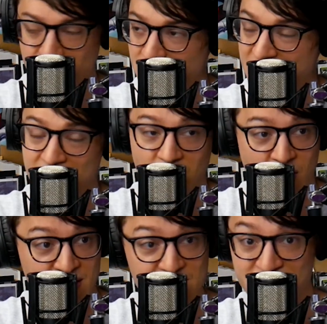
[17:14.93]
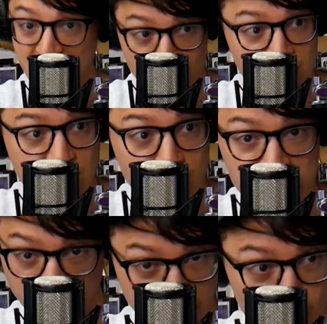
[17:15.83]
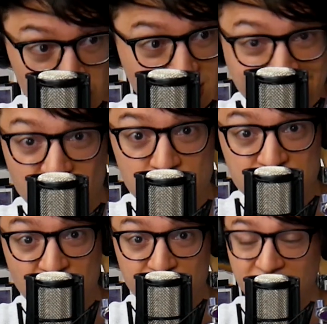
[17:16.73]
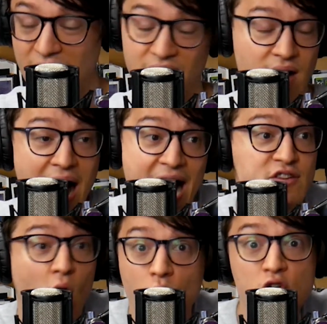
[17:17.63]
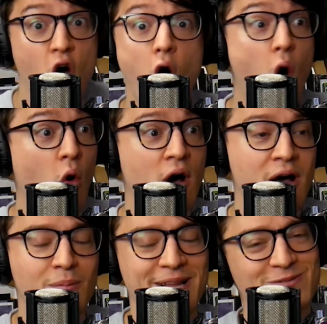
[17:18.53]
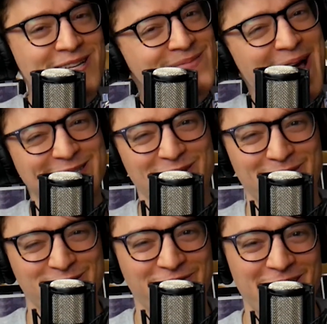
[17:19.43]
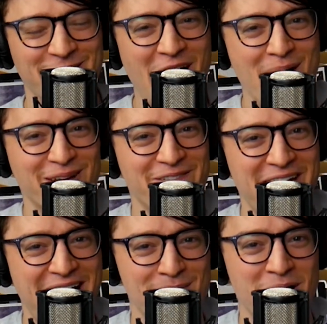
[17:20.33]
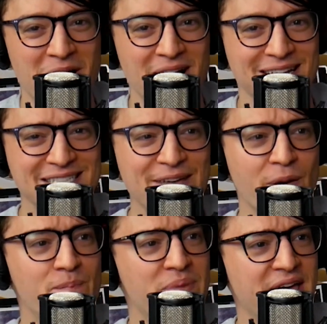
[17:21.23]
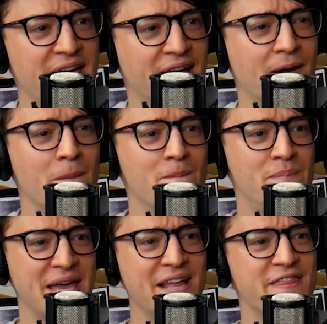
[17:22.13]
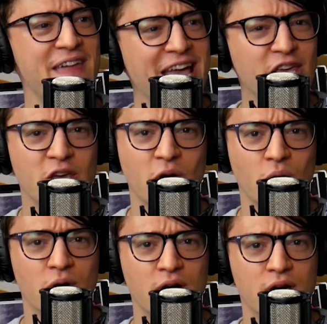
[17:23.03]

man, are they family members? Are they related or something? I don't know, but that's why spec's so much fun. Comic Fam, let's give a big, big thank you